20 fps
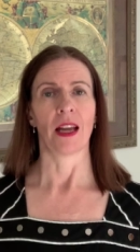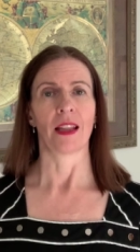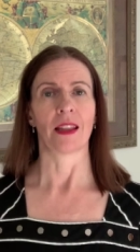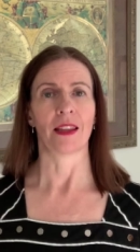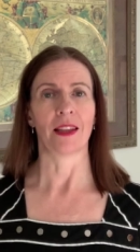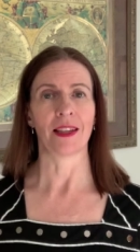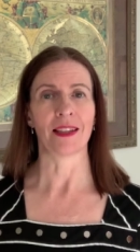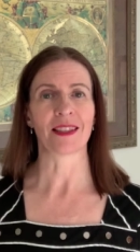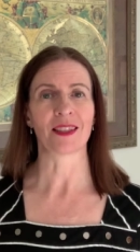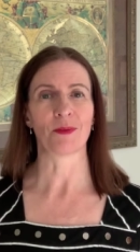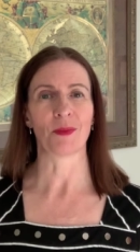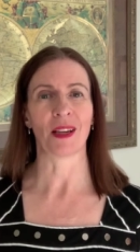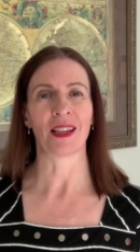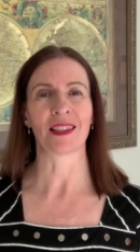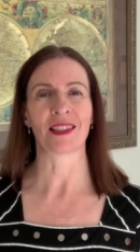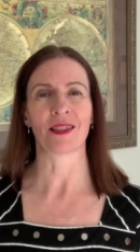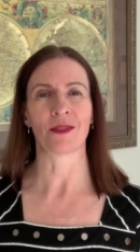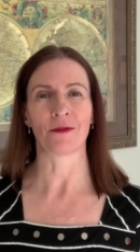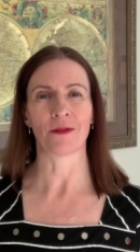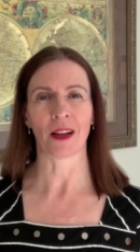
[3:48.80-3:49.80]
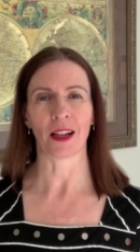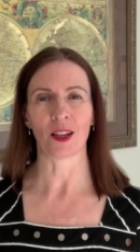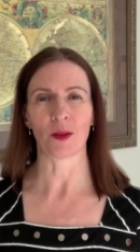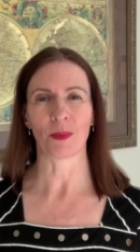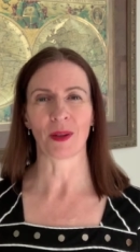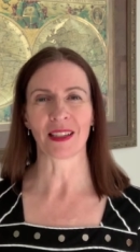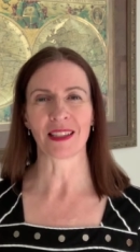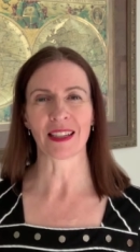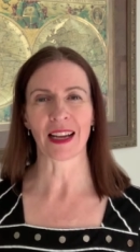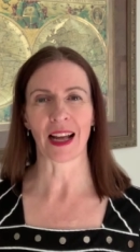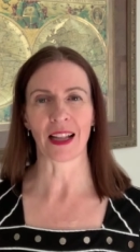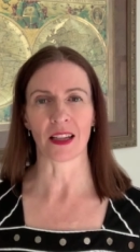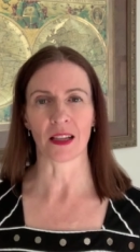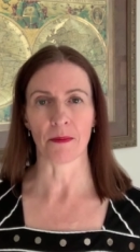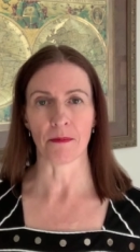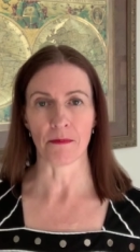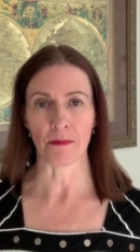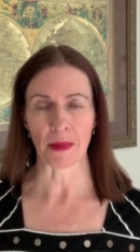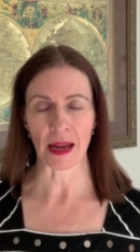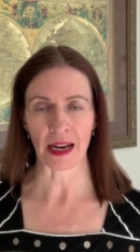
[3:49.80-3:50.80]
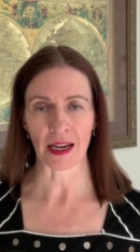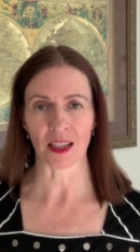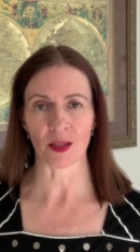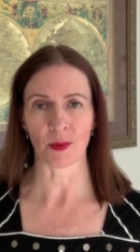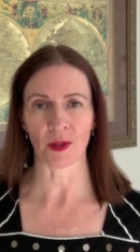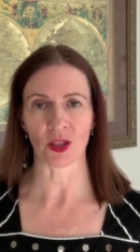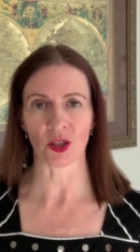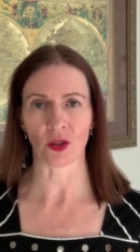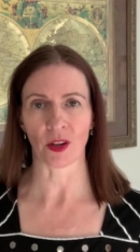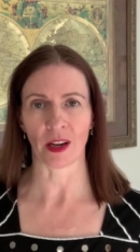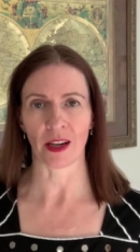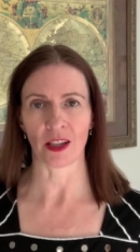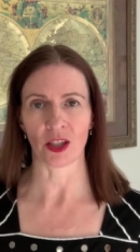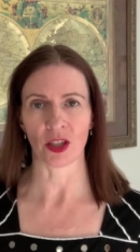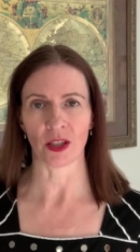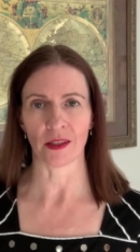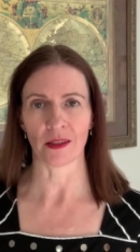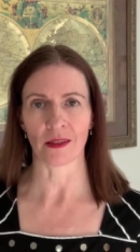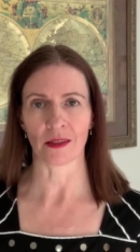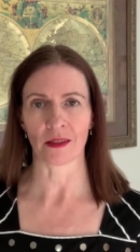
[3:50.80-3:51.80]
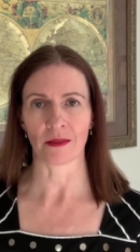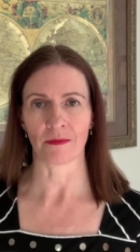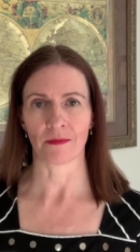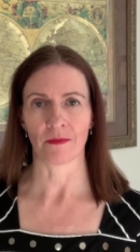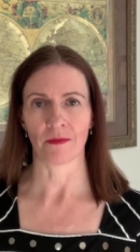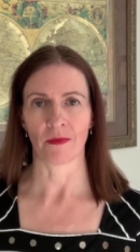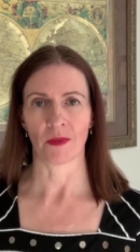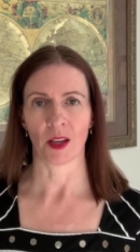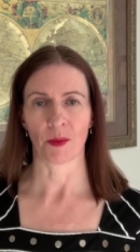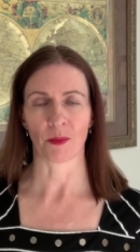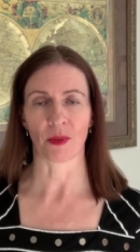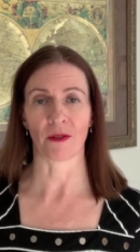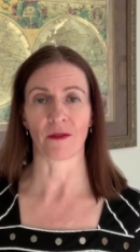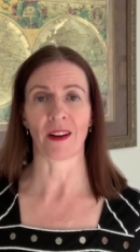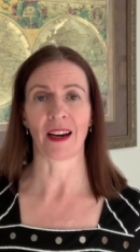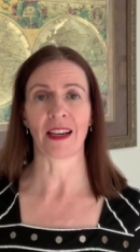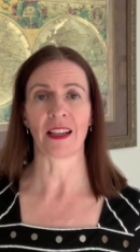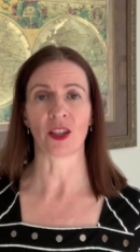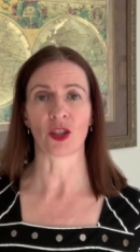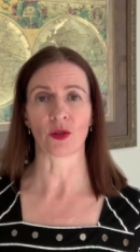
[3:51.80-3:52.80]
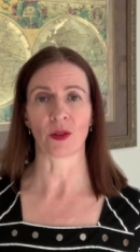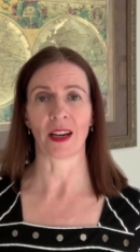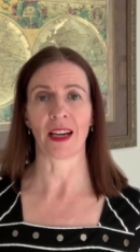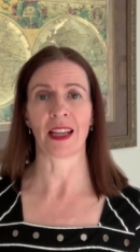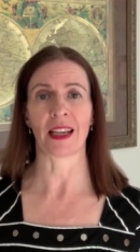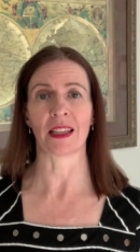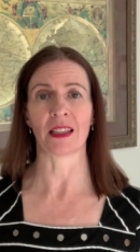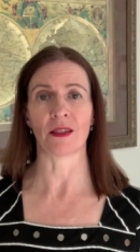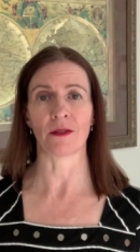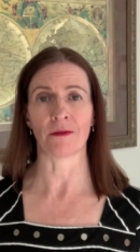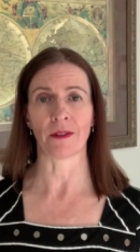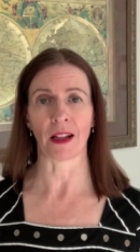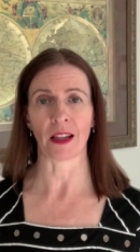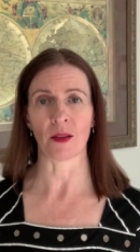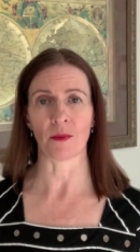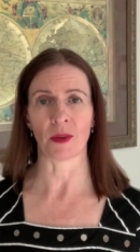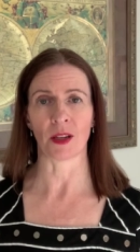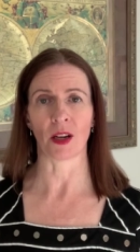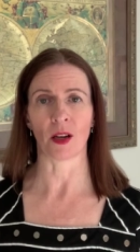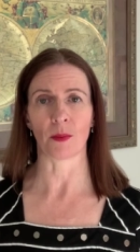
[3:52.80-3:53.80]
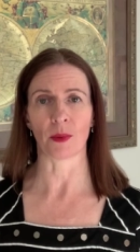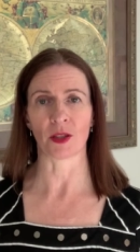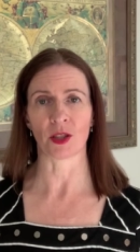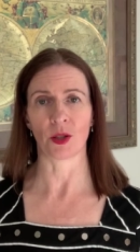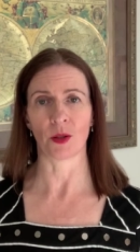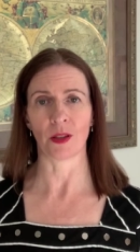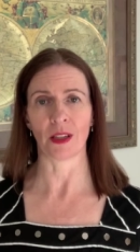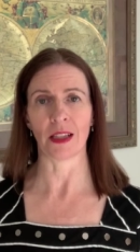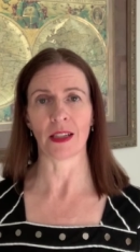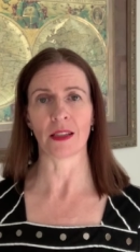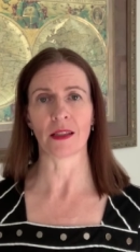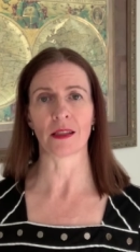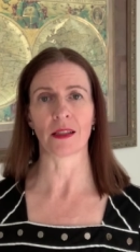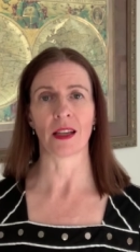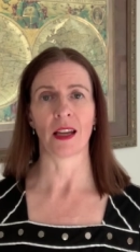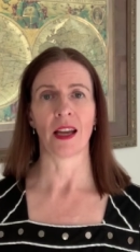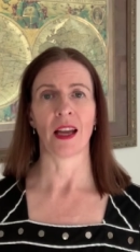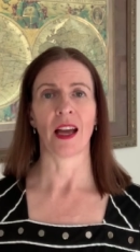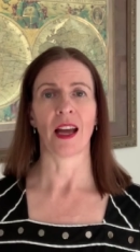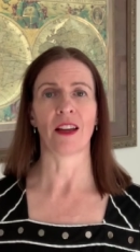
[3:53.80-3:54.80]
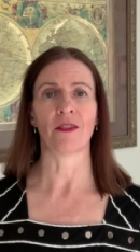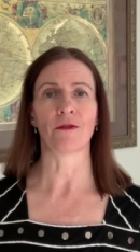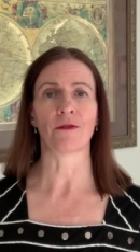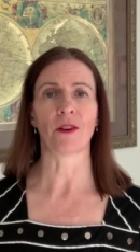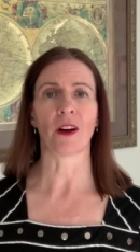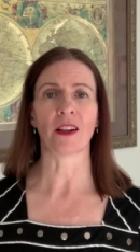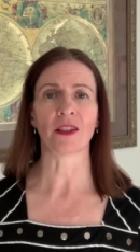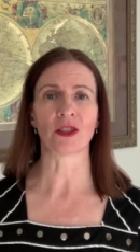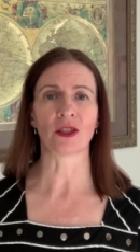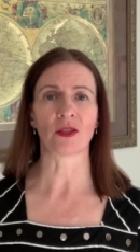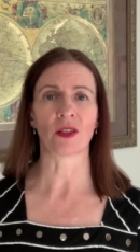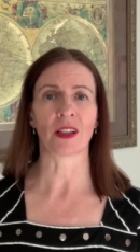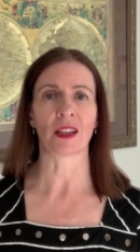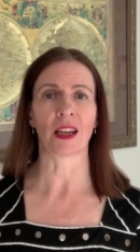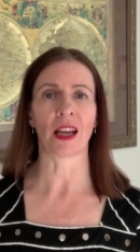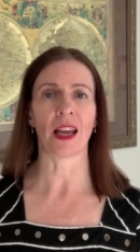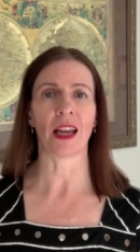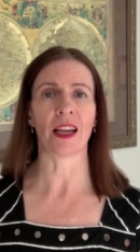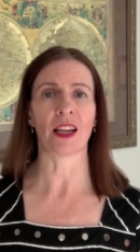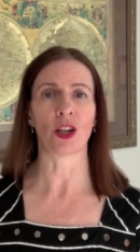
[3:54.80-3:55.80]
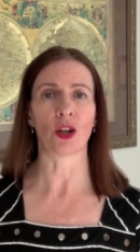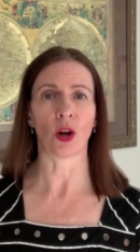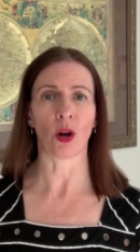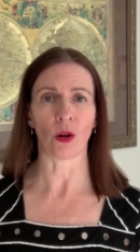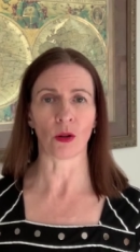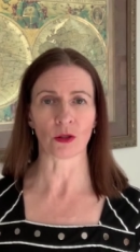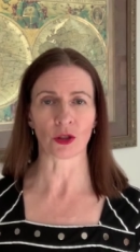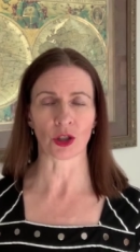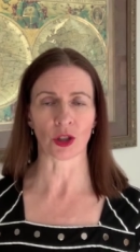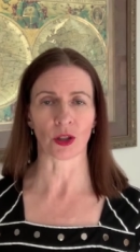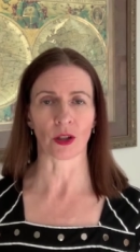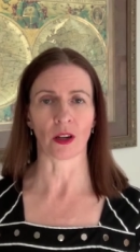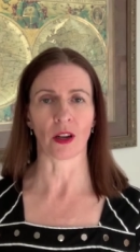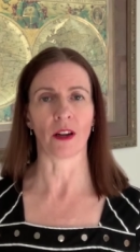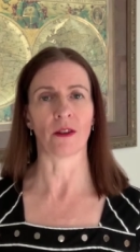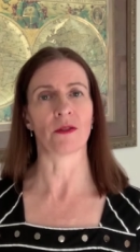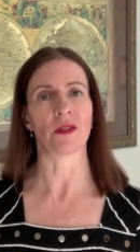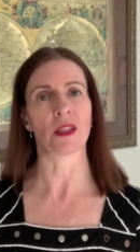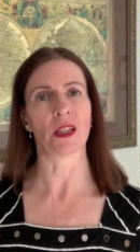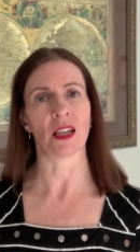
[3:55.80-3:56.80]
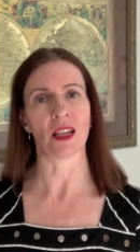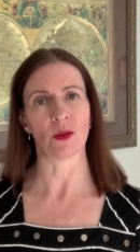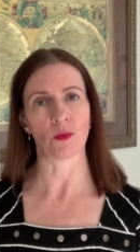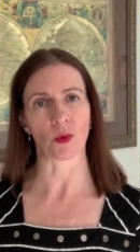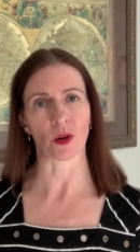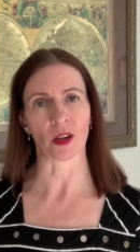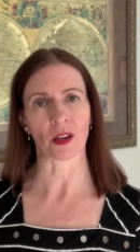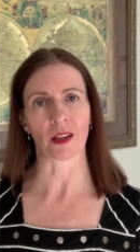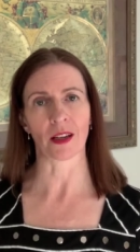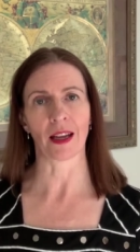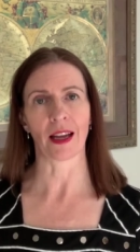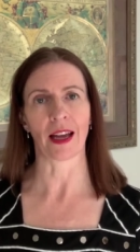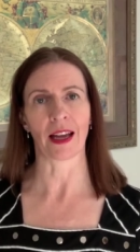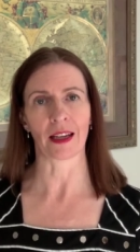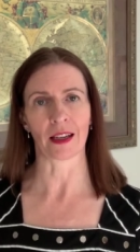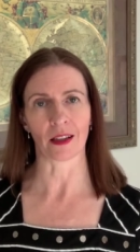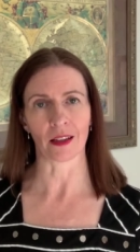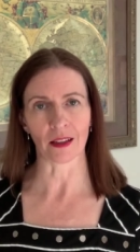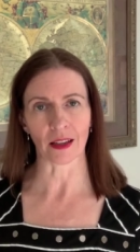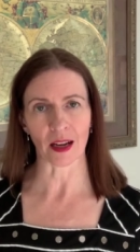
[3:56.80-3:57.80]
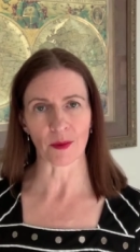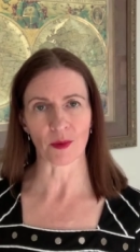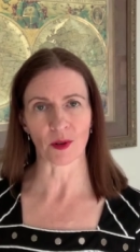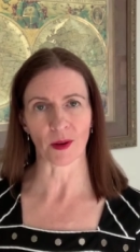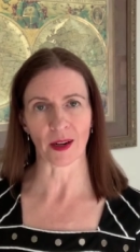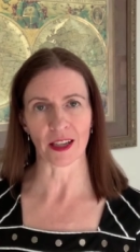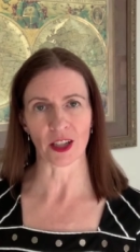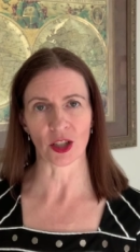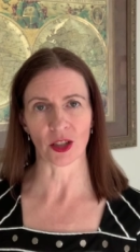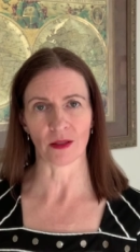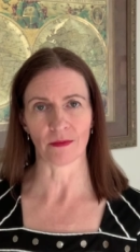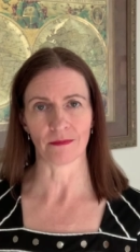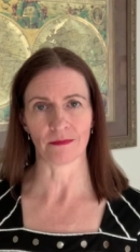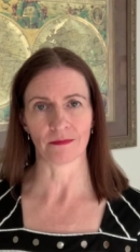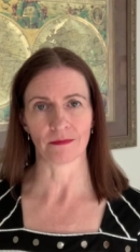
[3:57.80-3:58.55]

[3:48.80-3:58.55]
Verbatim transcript: This means developing talent management strategies, providing training and development opportunities, and fostering a culture of teamwork and collaboration.